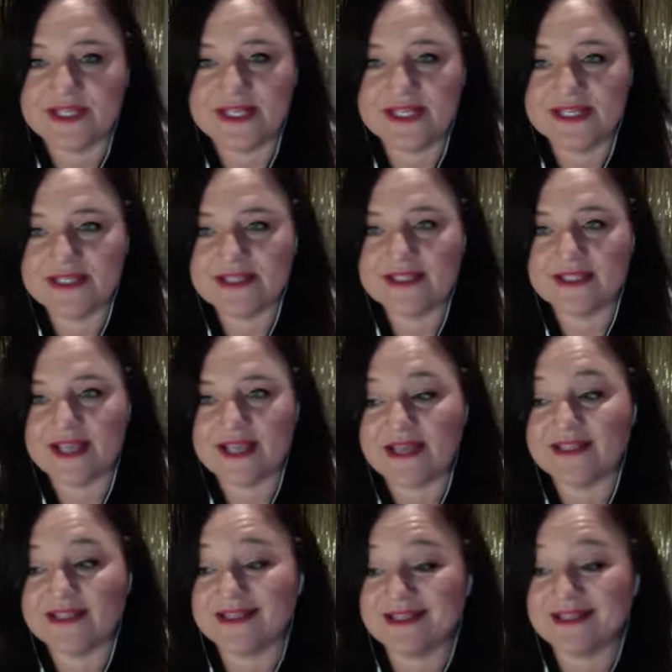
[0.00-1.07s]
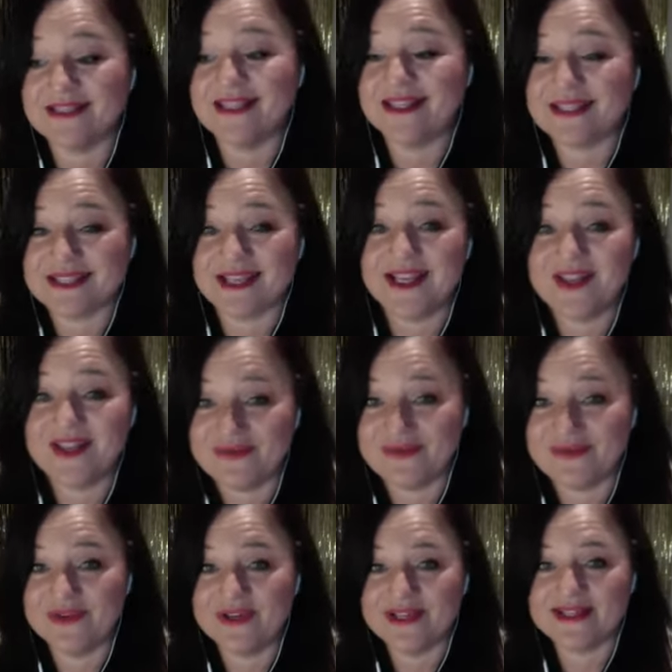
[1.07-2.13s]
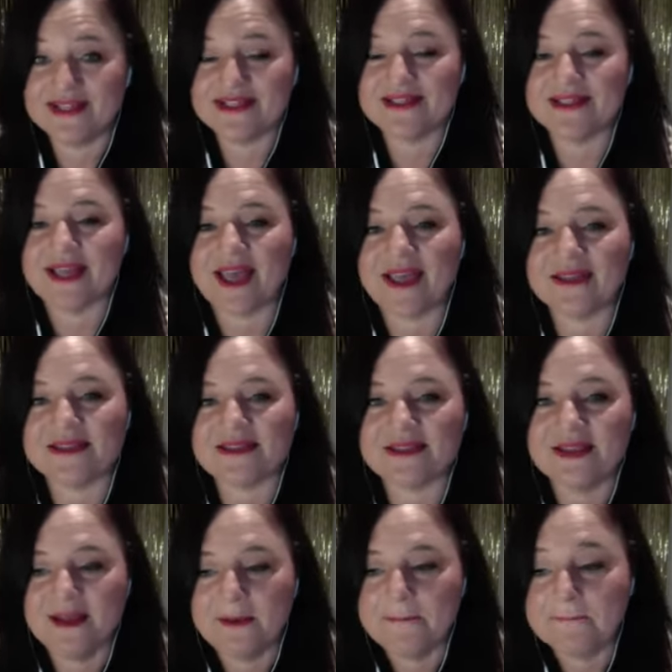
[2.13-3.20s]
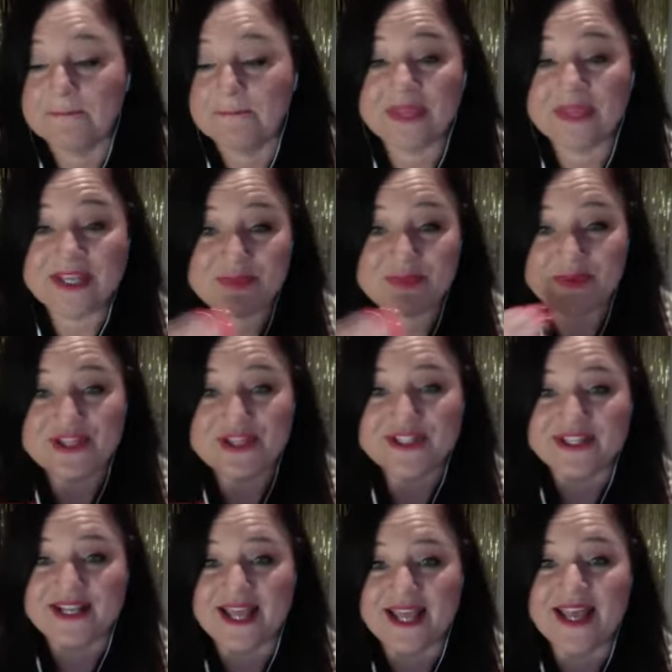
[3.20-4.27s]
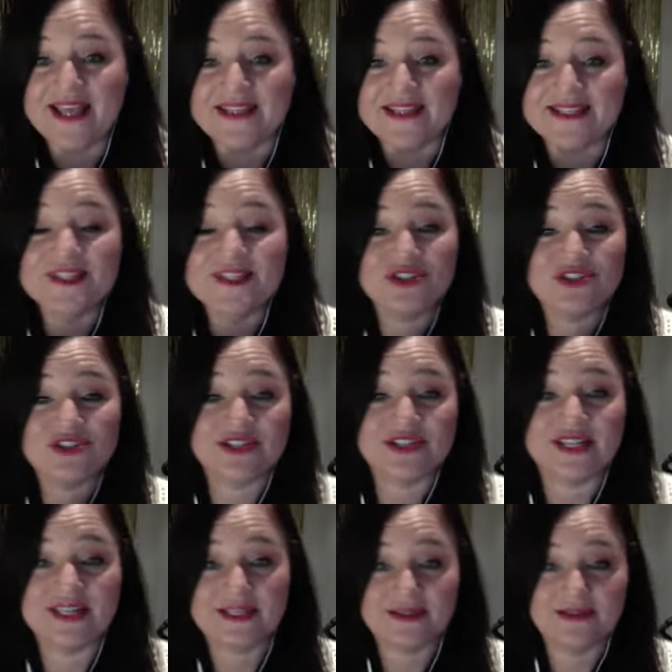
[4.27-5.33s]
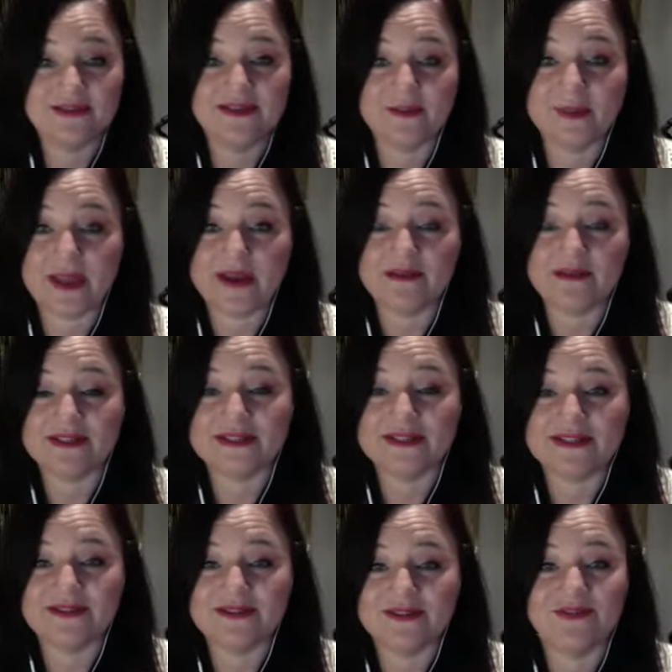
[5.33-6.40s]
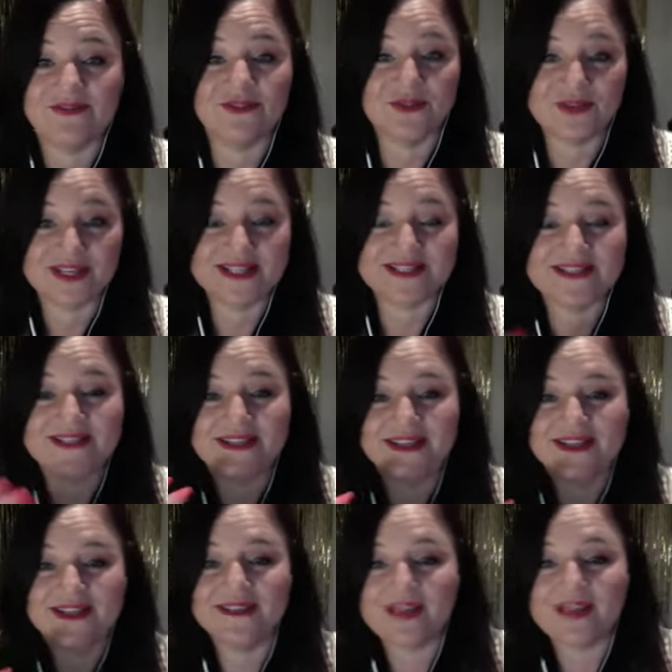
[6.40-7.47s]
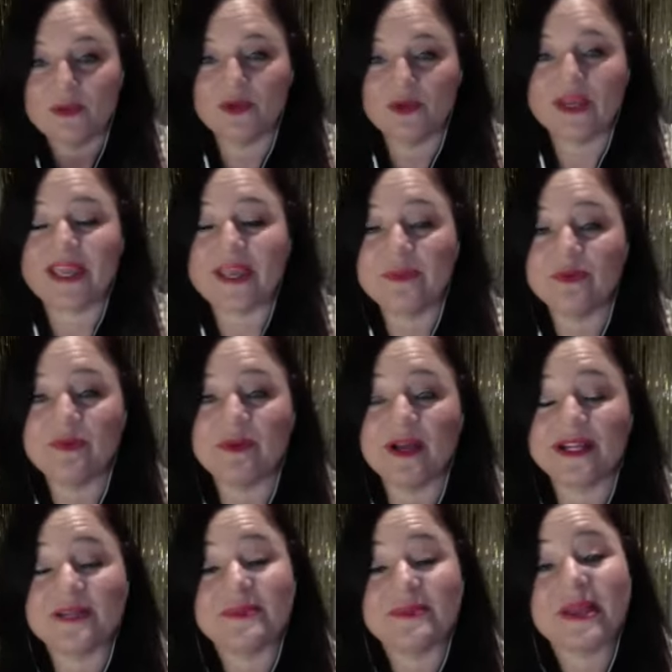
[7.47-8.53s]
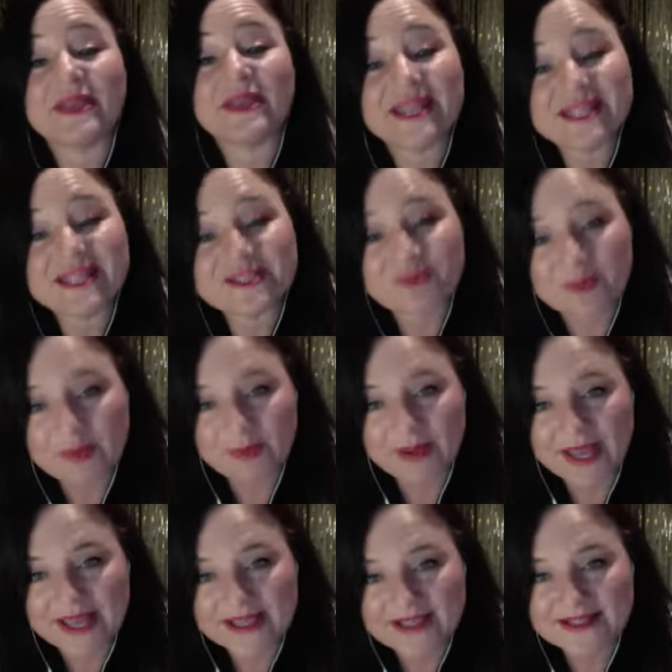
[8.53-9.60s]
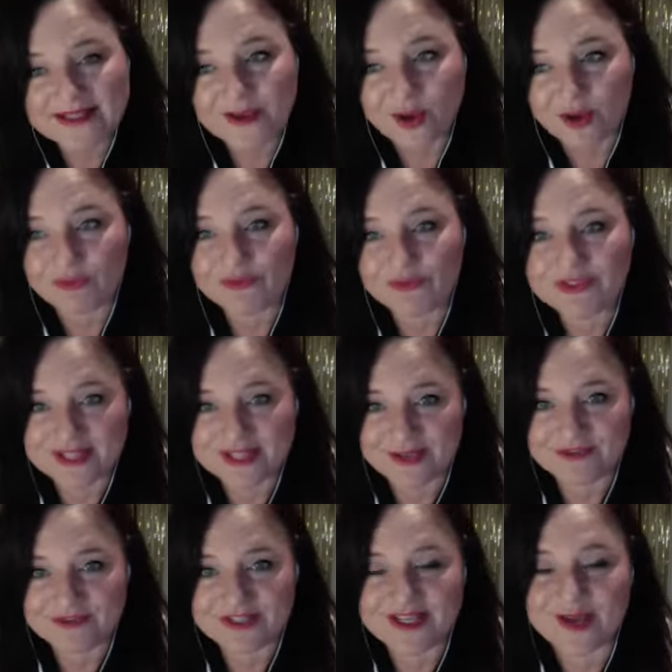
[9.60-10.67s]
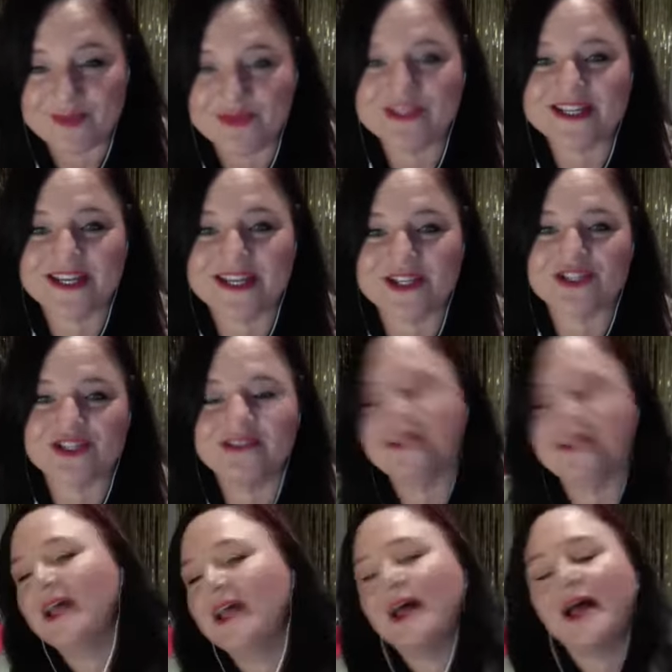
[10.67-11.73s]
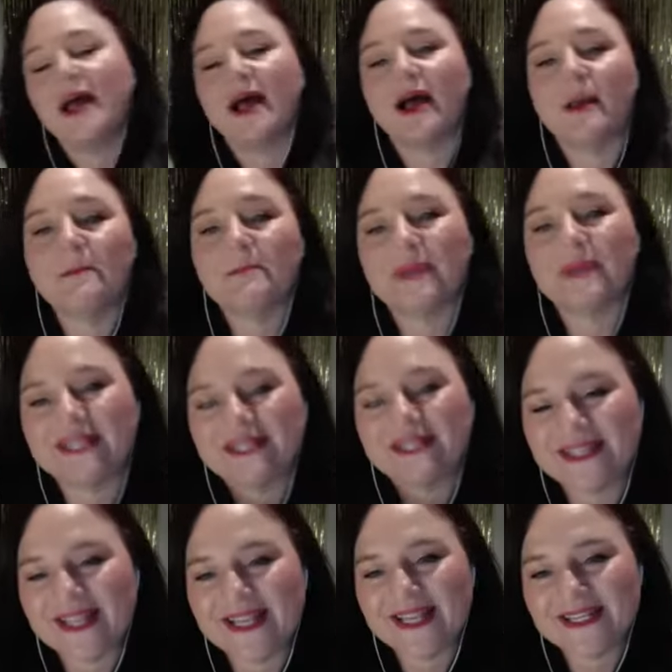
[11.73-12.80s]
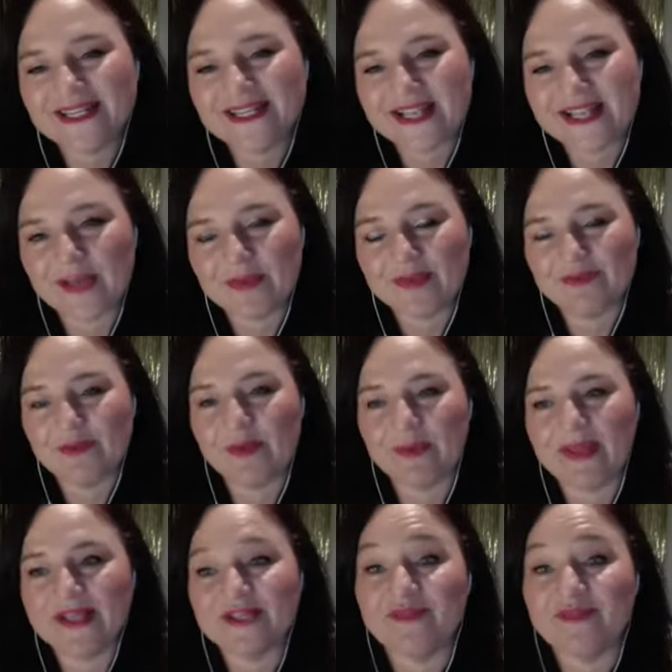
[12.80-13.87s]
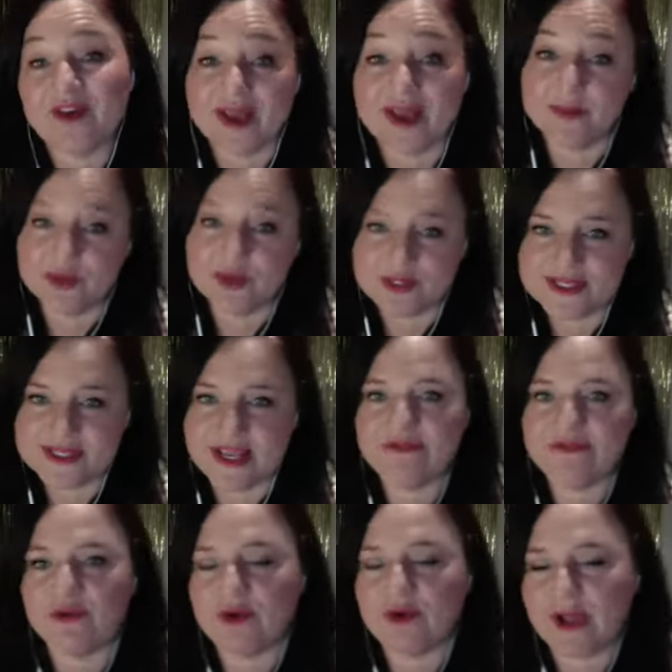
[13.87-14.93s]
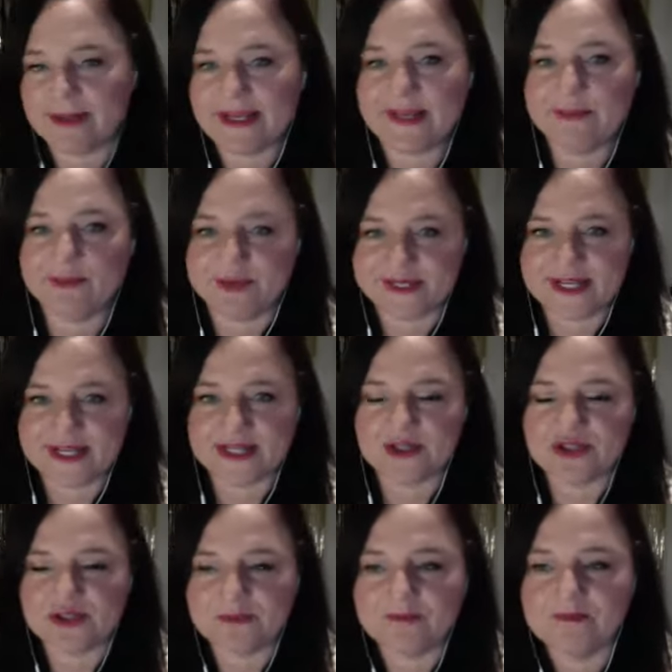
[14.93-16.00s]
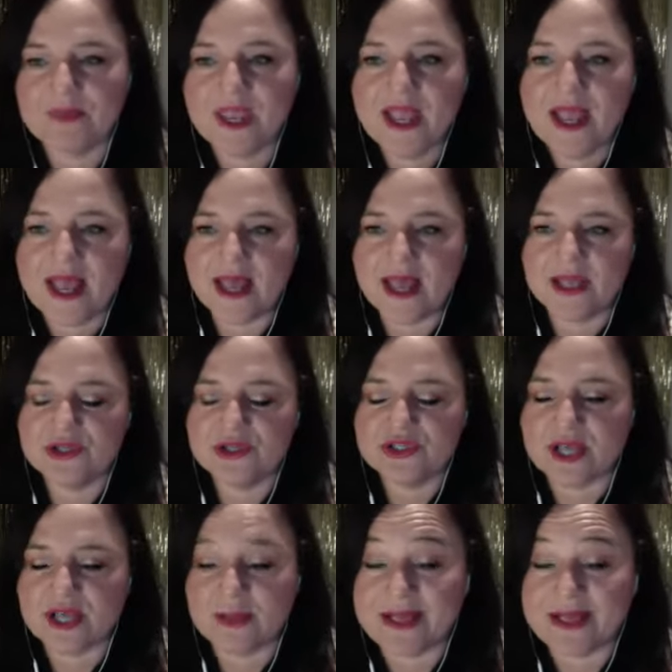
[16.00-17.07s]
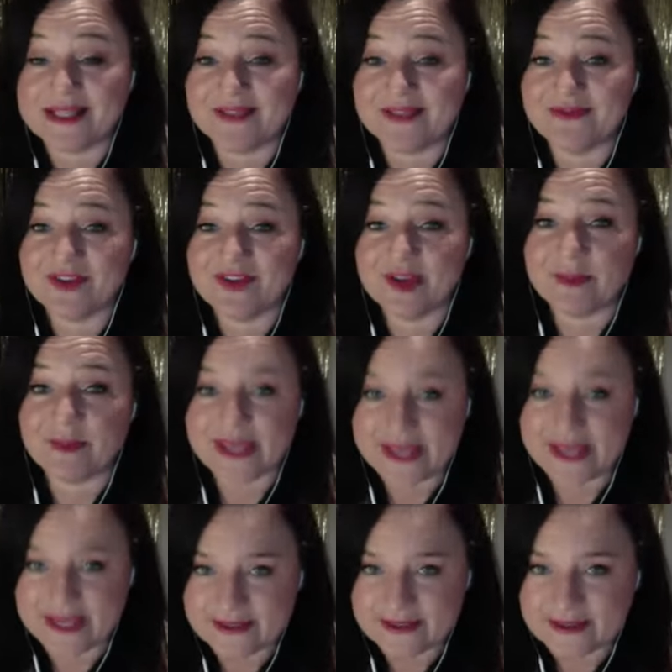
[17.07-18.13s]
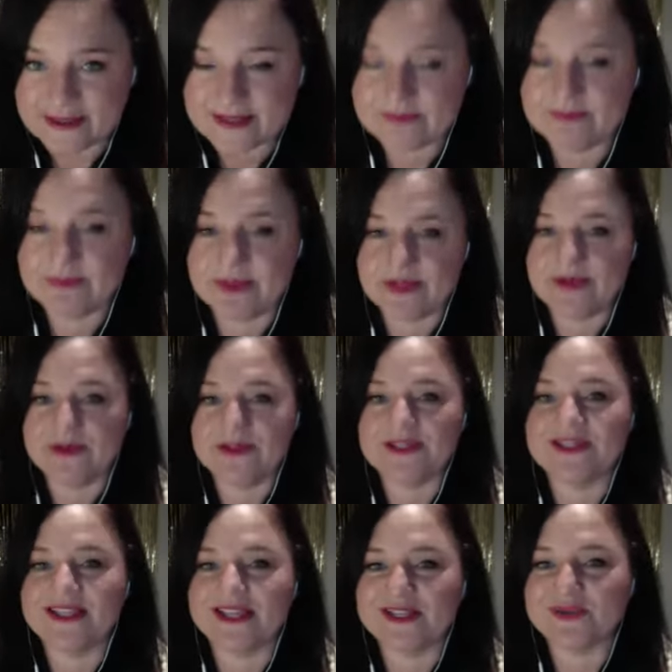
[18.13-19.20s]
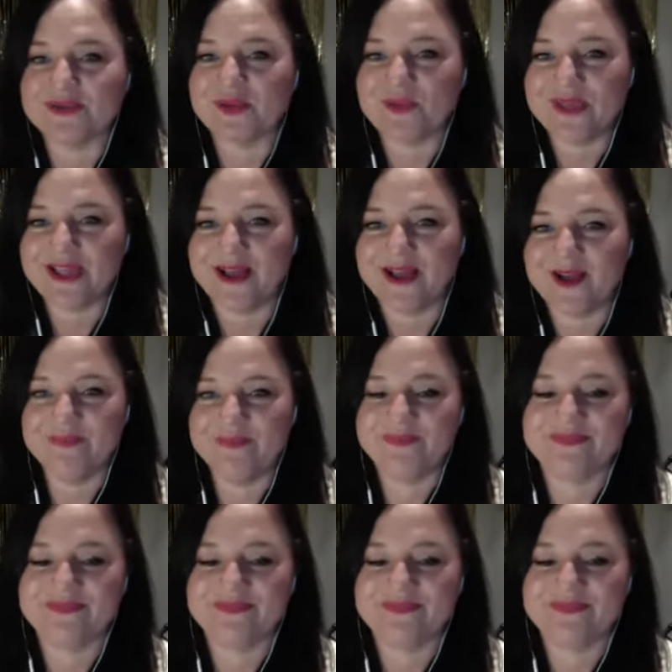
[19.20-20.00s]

is that this inner voice that each person has is usually the parent's voice that will keep reminding them. Now, again, it's from a place of safety and protection, but it then is coming from a place of I am not safe or I need protection. And as infinite beings, because that is what we are,